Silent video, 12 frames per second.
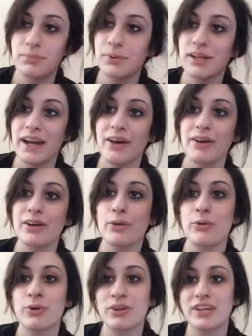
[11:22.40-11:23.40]
put out and
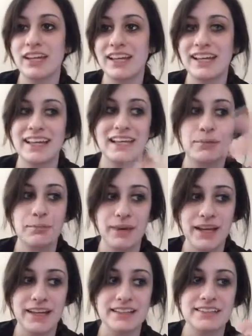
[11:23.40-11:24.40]
coordinate, getting
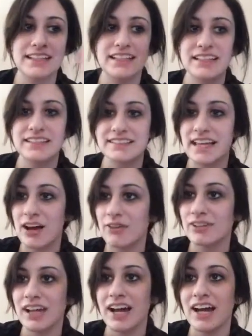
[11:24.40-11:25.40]
bands in,
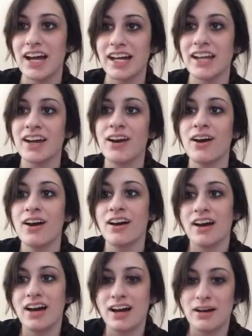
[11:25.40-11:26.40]
sound guy,
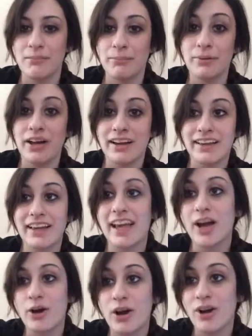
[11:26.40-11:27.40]
blocking
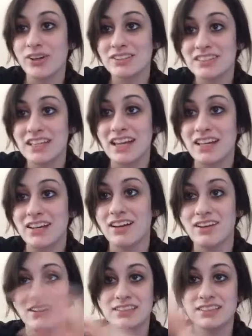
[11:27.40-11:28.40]
out
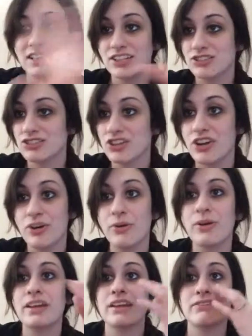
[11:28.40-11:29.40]
our stage
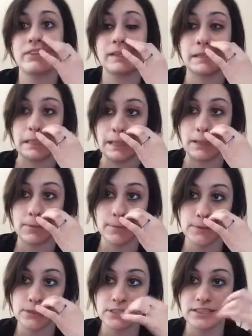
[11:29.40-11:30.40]
show and everything
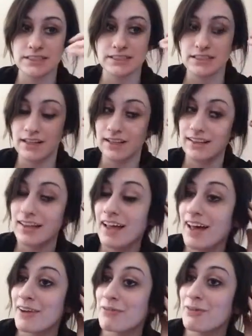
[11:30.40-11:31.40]
was just a
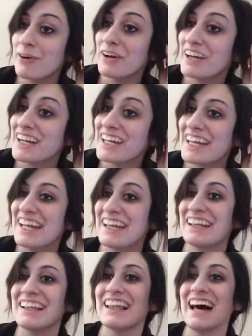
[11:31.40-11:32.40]
lot of work,
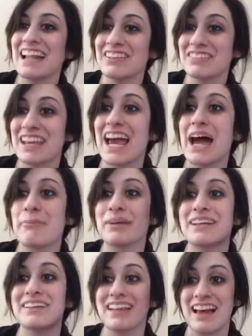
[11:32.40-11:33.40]
and a lot of it
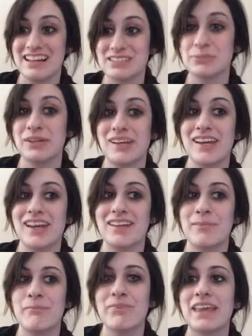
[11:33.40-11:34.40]
happened last
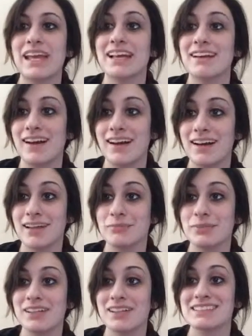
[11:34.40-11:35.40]
weekend, thank God,
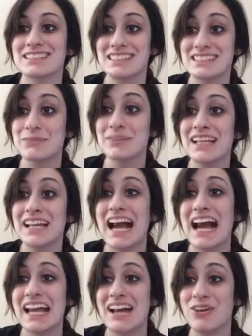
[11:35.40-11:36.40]
because this week
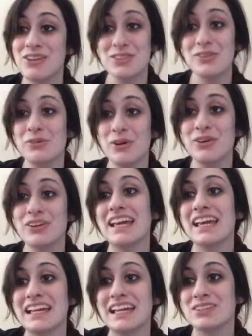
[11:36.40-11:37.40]
I also wrote
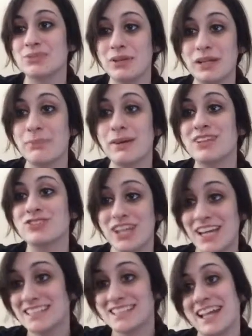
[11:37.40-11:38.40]
a 20-page
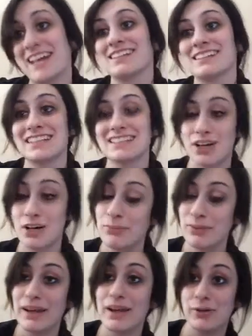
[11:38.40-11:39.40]
case analysis on
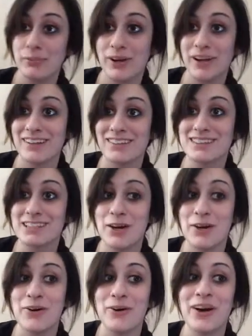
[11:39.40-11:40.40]
Panera Bread,
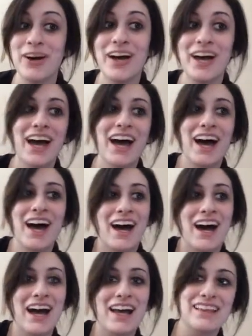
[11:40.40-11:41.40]
so
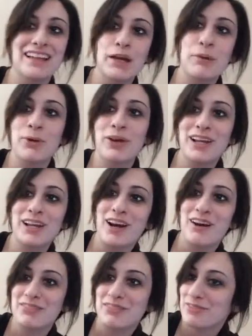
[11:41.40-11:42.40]
I think I'm running
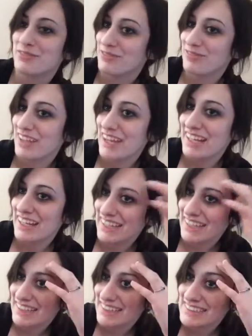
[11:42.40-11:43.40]
off of
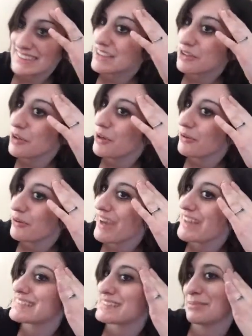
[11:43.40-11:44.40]
like zero
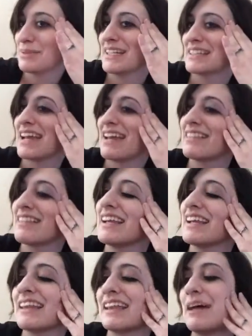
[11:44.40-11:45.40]
rest, because I
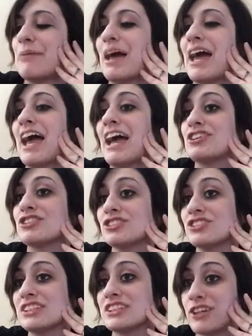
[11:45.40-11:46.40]
think that I'm
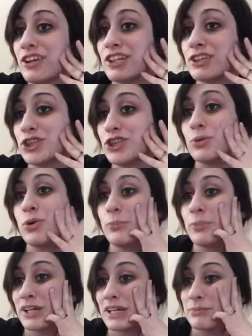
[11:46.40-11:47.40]
actually starting to do
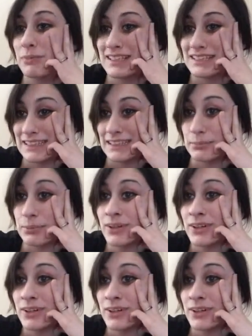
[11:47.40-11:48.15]
homework in my sleep.